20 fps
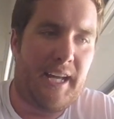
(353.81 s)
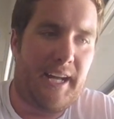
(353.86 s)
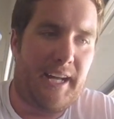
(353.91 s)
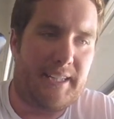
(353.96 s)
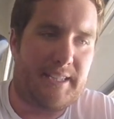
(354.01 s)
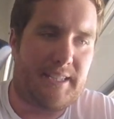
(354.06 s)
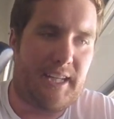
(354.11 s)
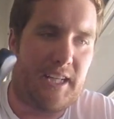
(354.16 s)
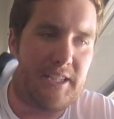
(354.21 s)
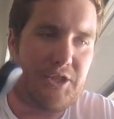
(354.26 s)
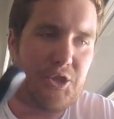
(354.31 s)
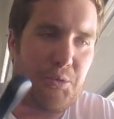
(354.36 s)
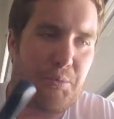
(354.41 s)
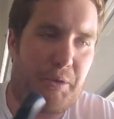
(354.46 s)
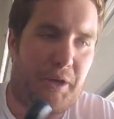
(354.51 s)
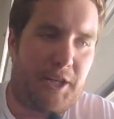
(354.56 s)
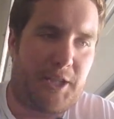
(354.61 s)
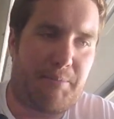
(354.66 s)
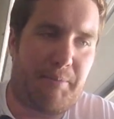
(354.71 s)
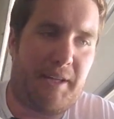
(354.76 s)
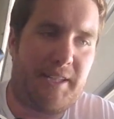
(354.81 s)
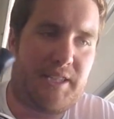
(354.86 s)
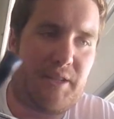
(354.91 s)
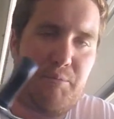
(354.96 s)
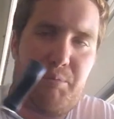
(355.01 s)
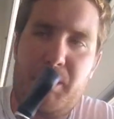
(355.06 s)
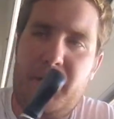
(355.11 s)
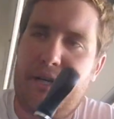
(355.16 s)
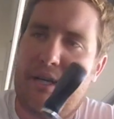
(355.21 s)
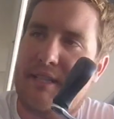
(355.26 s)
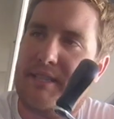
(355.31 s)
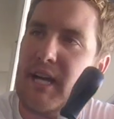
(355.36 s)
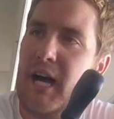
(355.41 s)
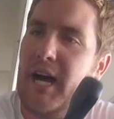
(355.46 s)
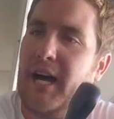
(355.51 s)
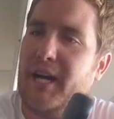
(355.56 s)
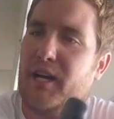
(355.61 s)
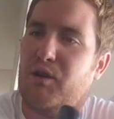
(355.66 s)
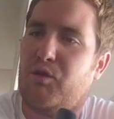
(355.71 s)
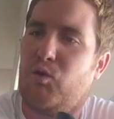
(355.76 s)
It's not super expensive, but it is
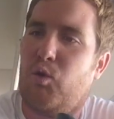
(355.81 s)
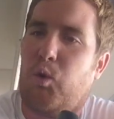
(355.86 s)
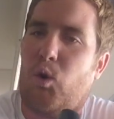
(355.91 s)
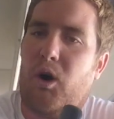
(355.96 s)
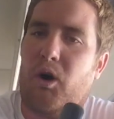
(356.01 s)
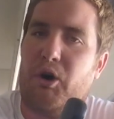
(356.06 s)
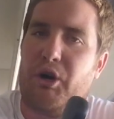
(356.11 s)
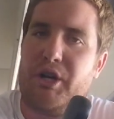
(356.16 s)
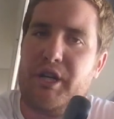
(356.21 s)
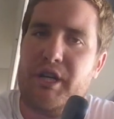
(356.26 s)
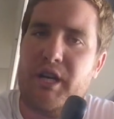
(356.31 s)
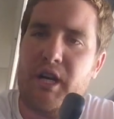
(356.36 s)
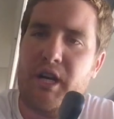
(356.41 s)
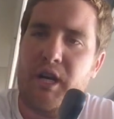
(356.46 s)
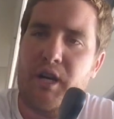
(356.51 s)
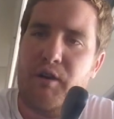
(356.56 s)
high enough quality